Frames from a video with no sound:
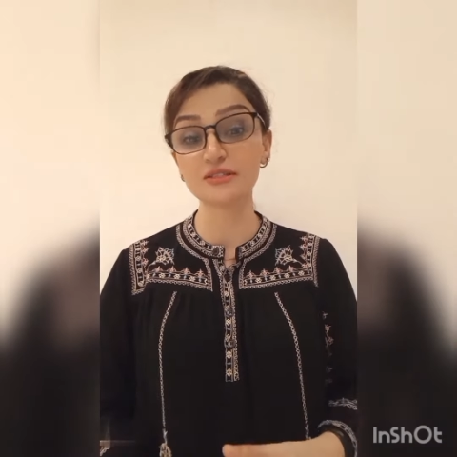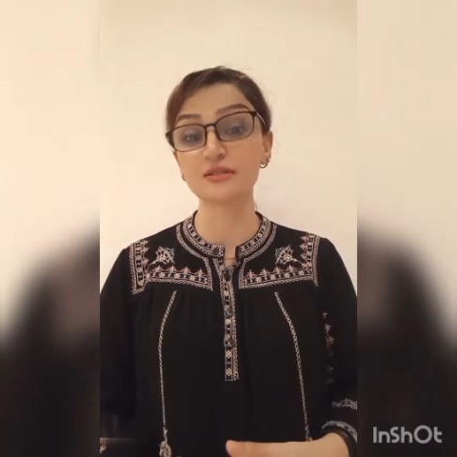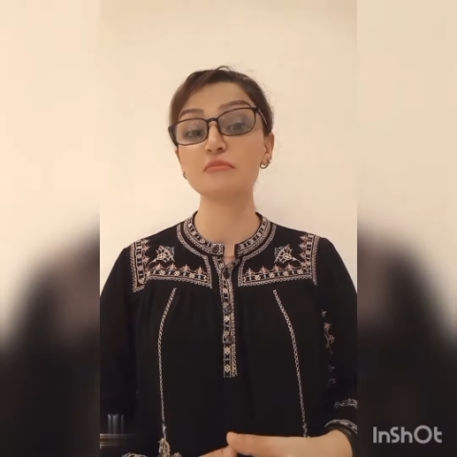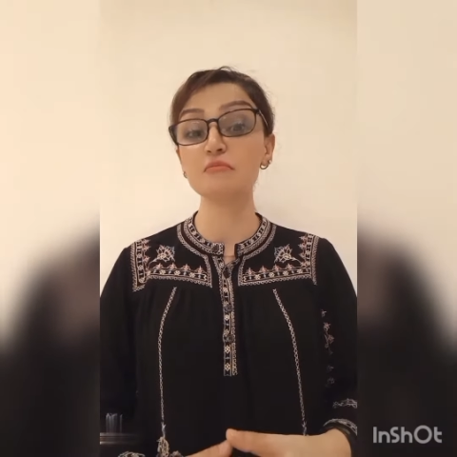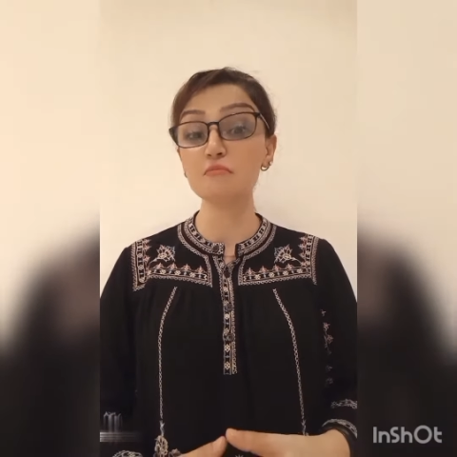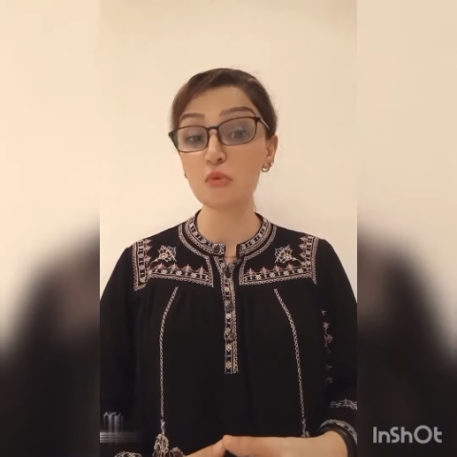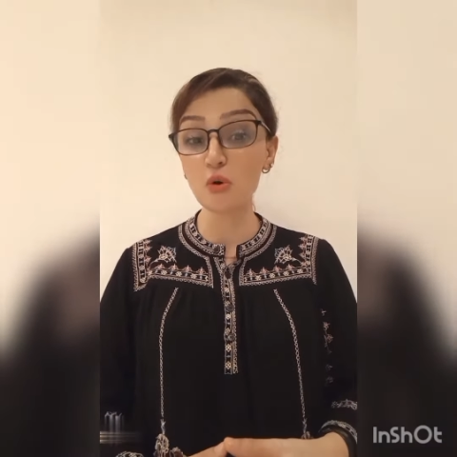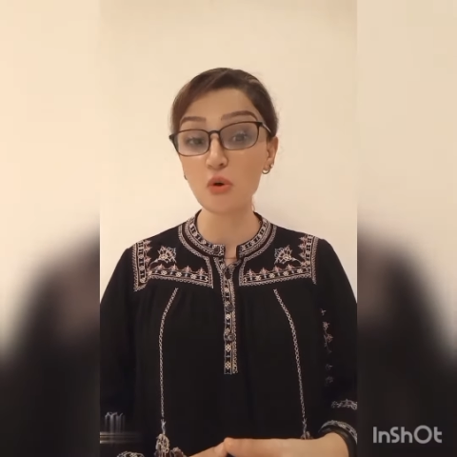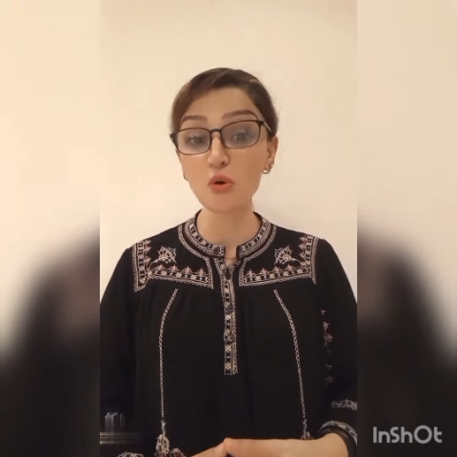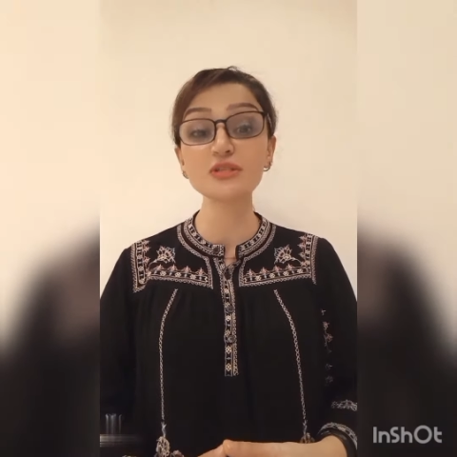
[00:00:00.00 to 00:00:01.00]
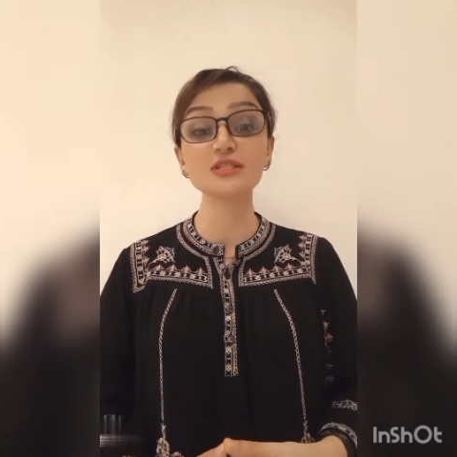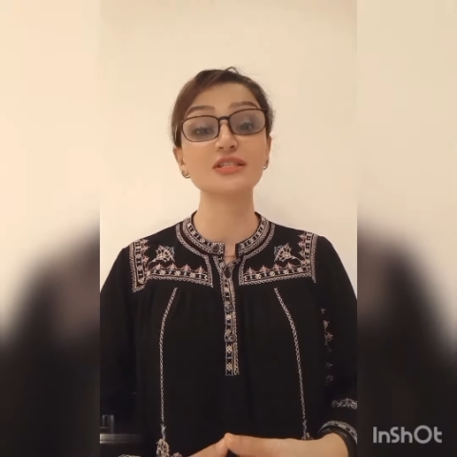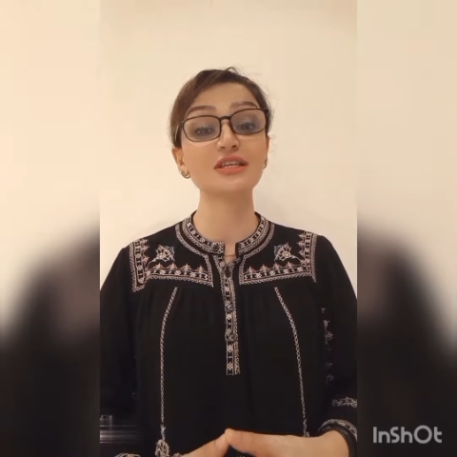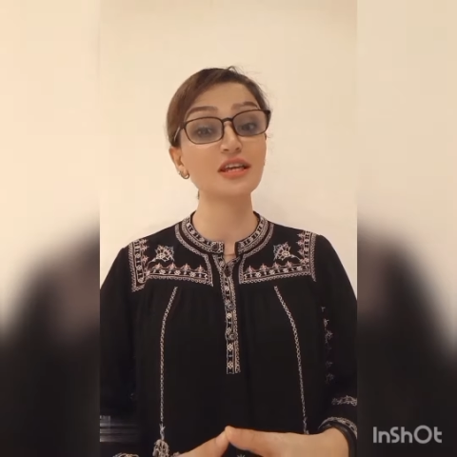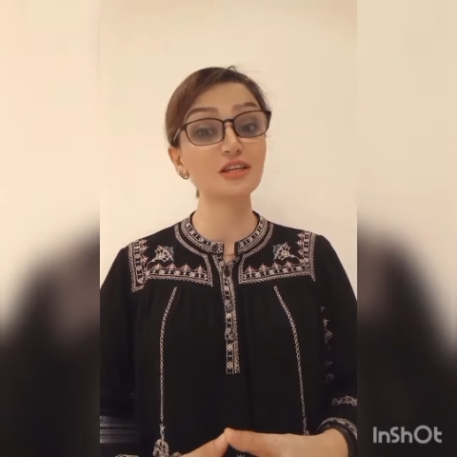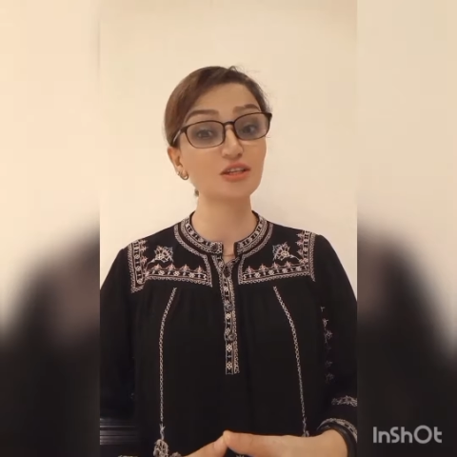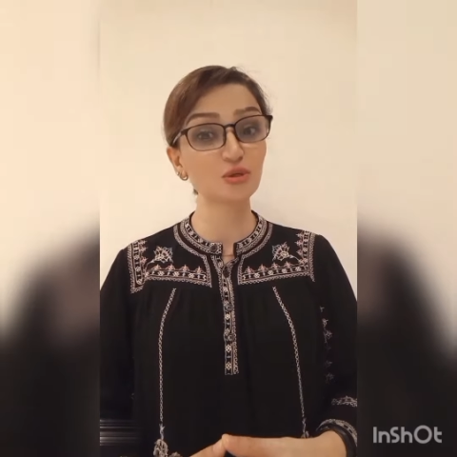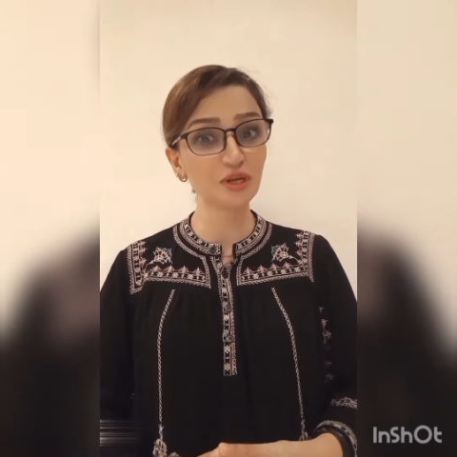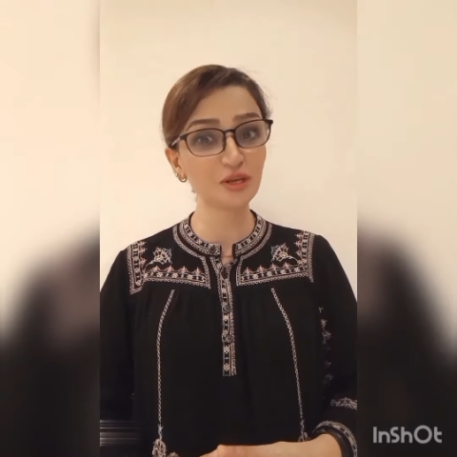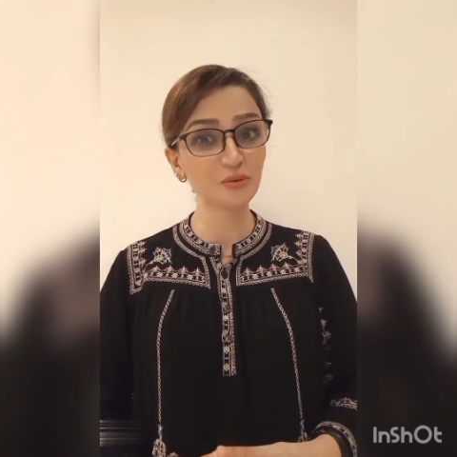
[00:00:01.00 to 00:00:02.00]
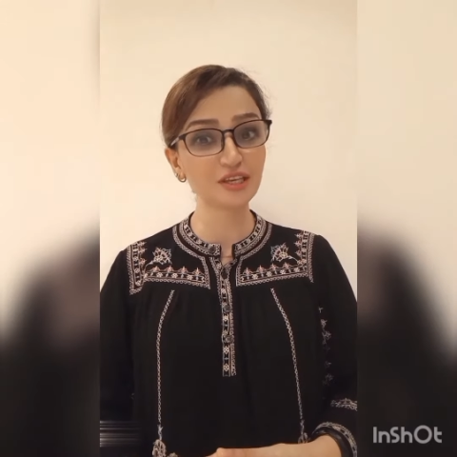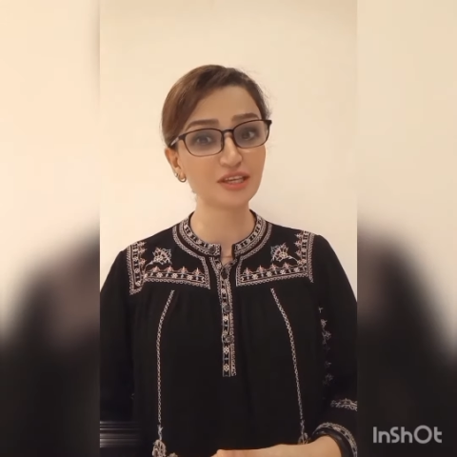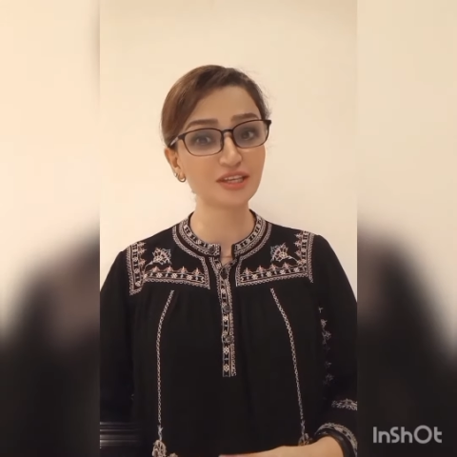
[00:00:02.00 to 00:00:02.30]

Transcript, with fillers: most intriguing.